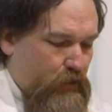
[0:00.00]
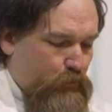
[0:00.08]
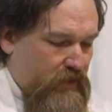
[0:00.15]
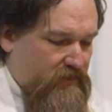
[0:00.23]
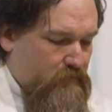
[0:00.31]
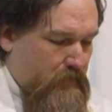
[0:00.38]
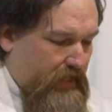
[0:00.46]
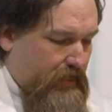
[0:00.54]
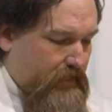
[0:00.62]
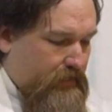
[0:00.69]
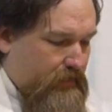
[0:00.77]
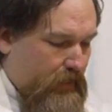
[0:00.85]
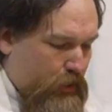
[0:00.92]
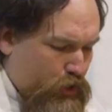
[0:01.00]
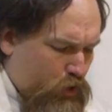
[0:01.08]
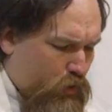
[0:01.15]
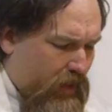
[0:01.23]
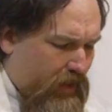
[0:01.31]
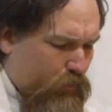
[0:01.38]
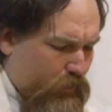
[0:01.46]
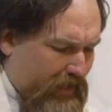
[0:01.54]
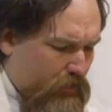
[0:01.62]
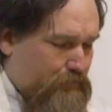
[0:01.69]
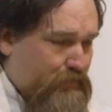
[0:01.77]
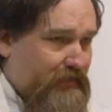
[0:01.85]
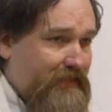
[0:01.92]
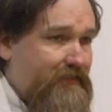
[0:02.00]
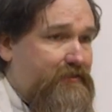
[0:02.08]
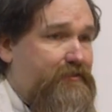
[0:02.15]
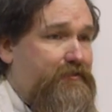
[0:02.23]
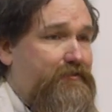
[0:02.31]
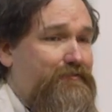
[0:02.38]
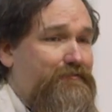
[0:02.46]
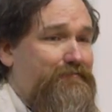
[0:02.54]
With me you are well pleased.